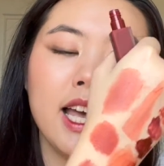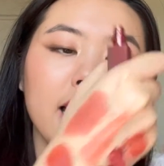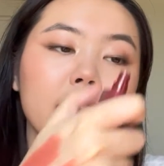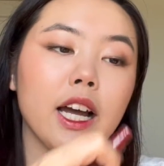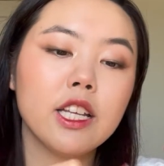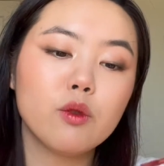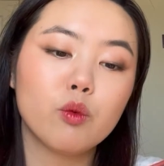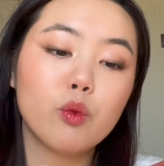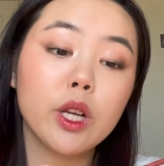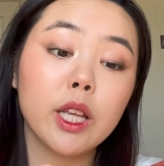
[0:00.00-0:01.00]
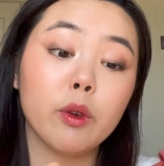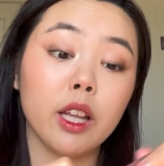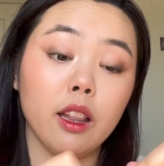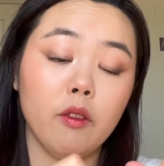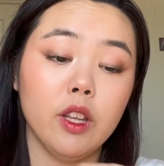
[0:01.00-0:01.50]
and I just really
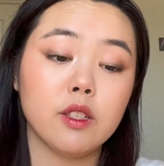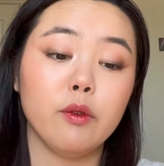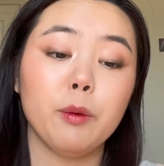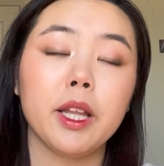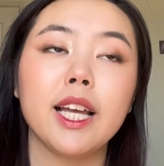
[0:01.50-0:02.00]
love this formula.